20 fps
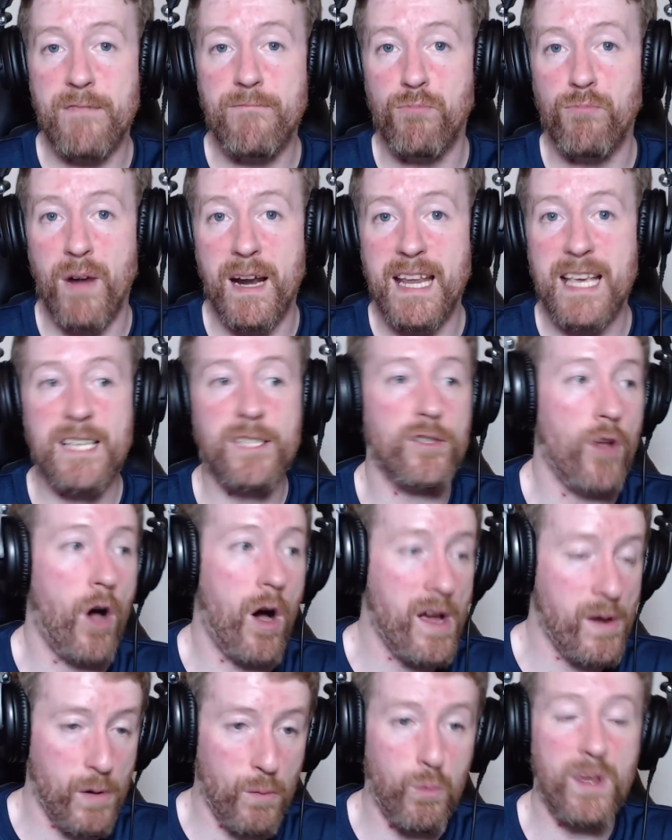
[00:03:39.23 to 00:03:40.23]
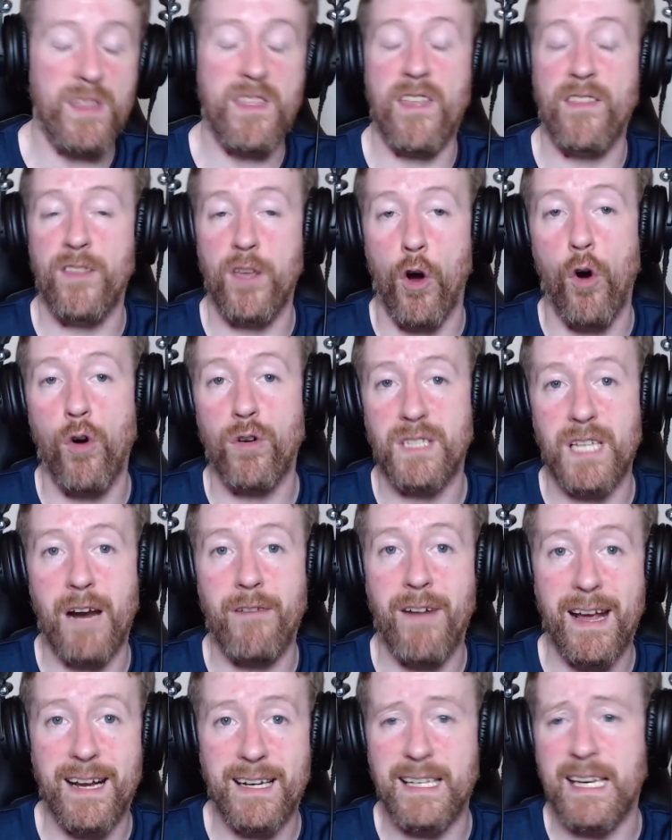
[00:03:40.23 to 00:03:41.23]
even when he's not within the org
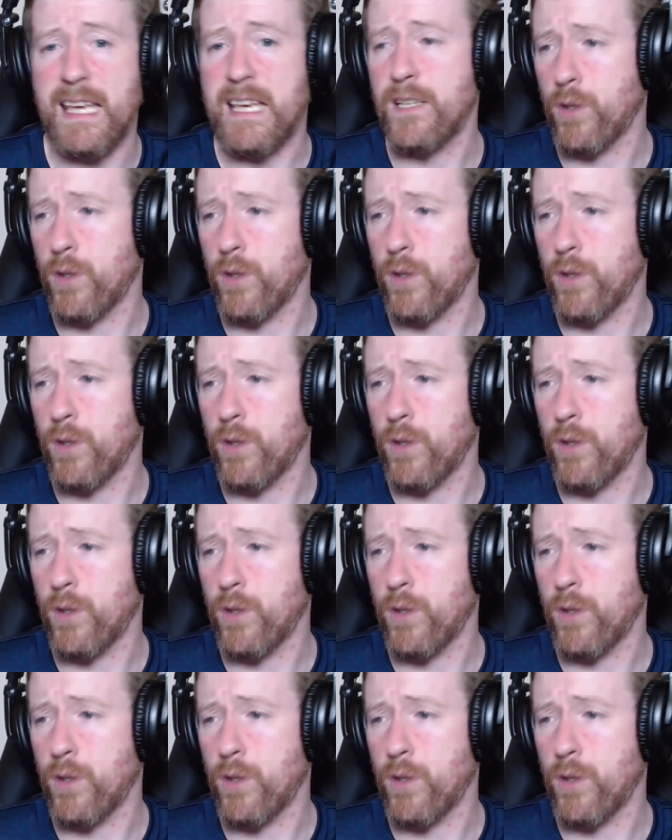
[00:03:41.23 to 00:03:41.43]
directly.